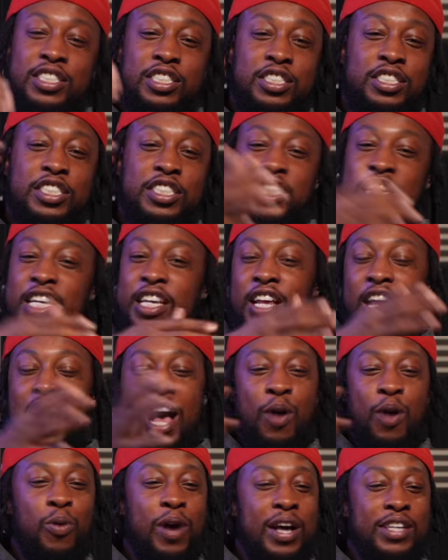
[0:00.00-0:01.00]
shit.
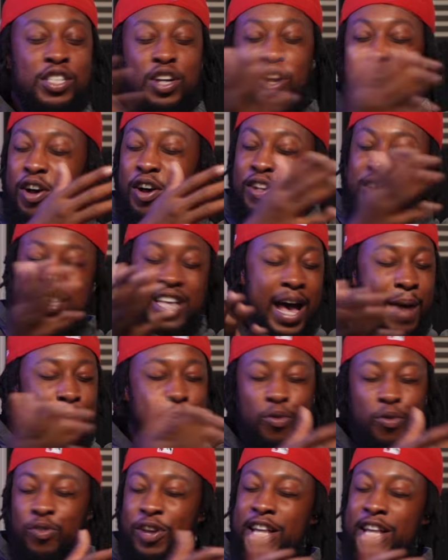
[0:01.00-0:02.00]
I watch all type
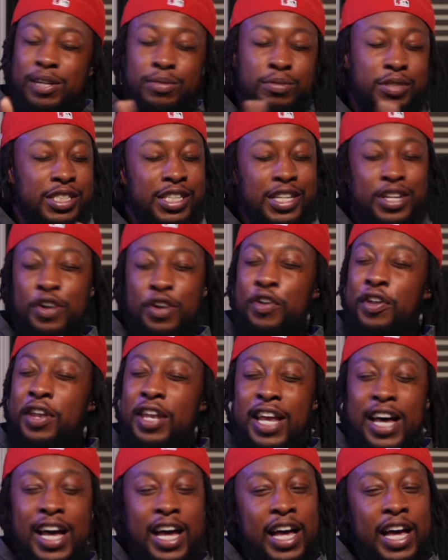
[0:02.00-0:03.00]
of random shit
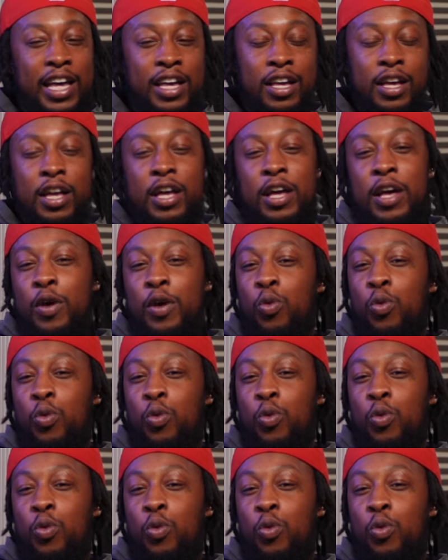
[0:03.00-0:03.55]
online. Yeah.